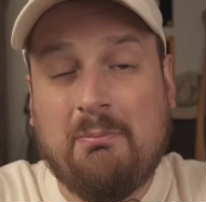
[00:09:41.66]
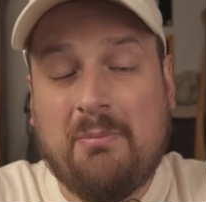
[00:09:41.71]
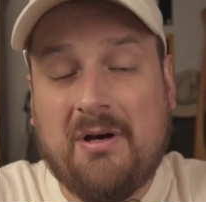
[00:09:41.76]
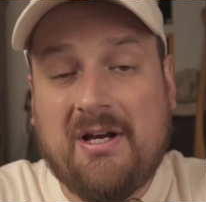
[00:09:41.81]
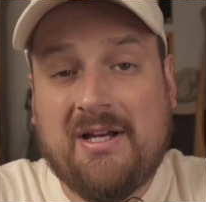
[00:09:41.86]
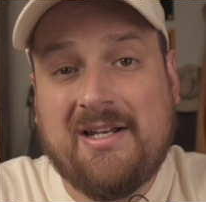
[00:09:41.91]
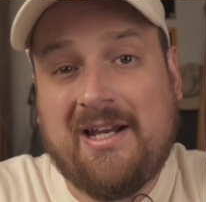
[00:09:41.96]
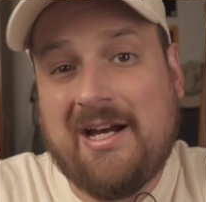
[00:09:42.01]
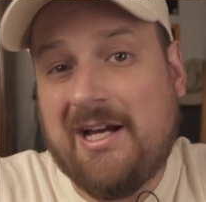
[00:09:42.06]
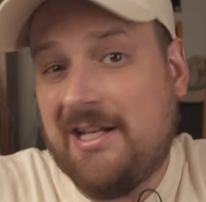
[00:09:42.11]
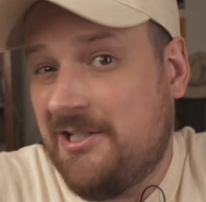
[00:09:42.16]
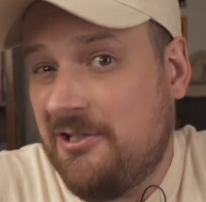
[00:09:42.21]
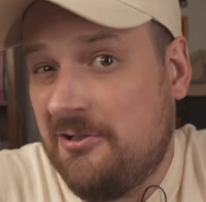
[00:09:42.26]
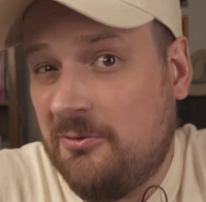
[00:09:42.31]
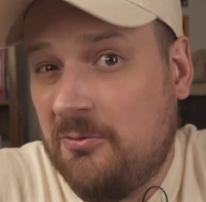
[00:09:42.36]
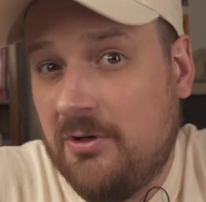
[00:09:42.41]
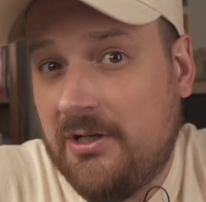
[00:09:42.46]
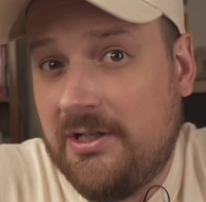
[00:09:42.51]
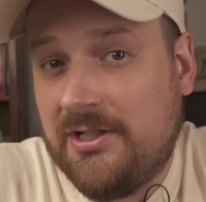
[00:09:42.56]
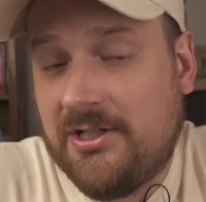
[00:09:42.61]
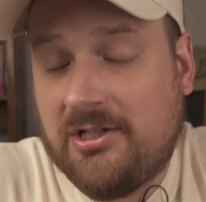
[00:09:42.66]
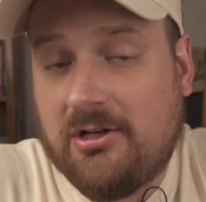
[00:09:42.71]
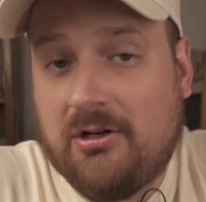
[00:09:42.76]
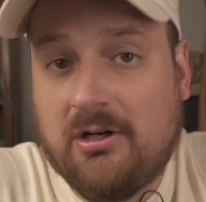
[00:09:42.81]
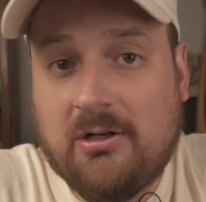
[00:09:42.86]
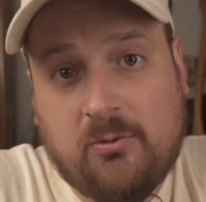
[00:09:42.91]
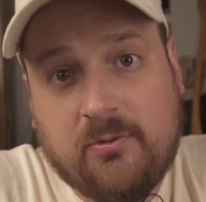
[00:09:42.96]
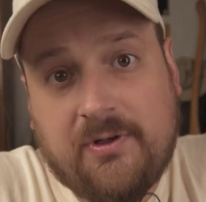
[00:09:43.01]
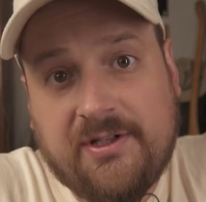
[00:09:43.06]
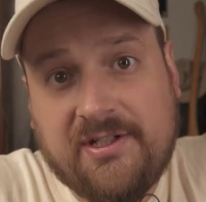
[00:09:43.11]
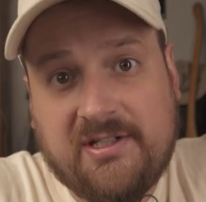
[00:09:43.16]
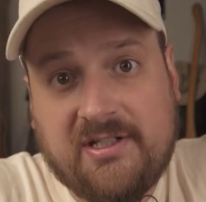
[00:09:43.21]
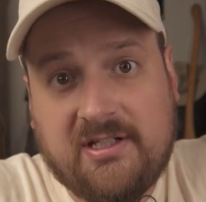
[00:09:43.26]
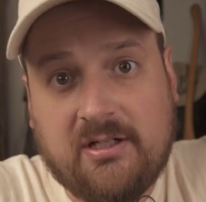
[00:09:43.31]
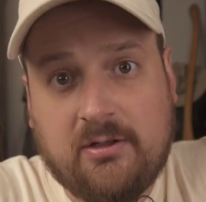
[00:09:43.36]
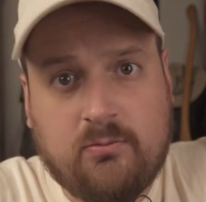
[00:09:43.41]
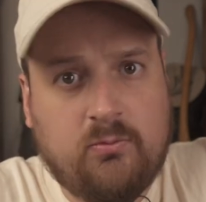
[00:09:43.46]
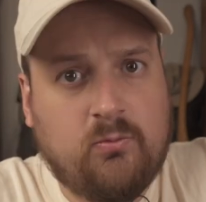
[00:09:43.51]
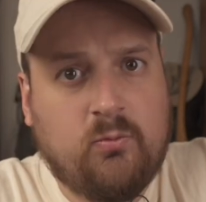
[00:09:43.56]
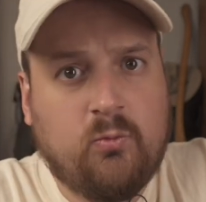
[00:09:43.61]
But I do want to start with
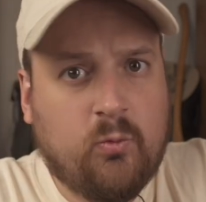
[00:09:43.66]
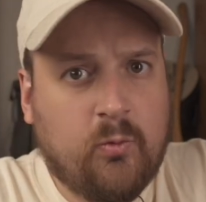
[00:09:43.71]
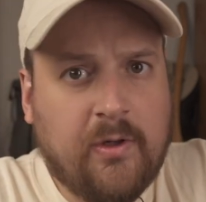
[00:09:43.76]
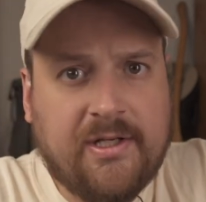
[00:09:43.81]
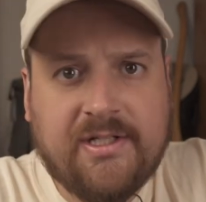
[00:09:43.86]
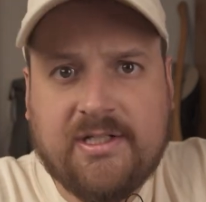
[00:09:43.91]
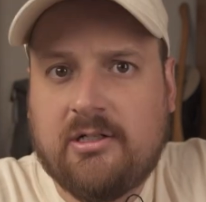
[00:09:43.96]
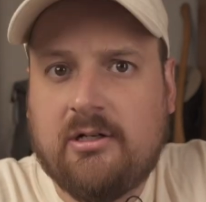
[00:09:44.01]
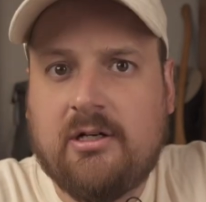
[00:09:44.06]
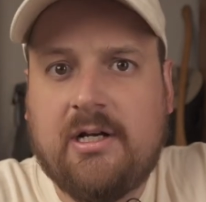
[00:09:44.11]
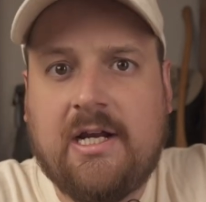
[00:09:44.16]
some Western